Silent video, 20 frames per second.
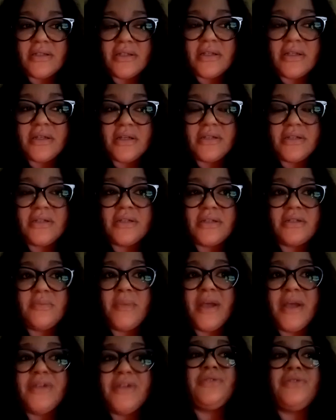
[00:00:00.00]
it just
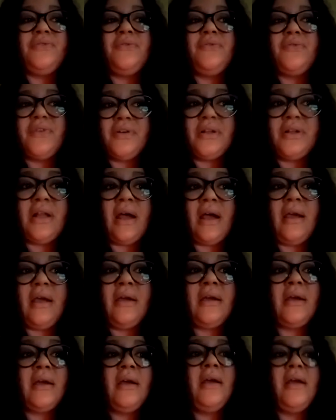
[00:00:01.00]
makes you feel
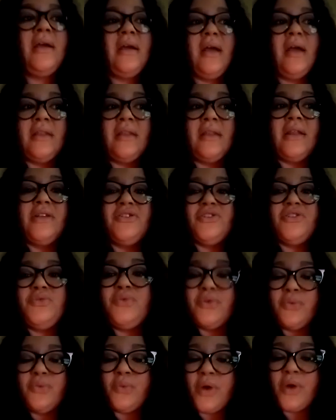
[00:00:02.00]
like that you
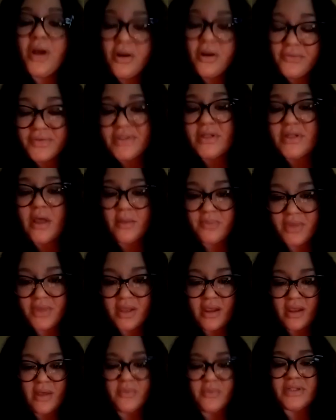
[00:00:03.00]
were worth
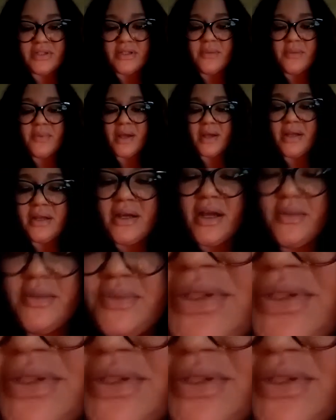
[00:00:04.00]
something when somebody comes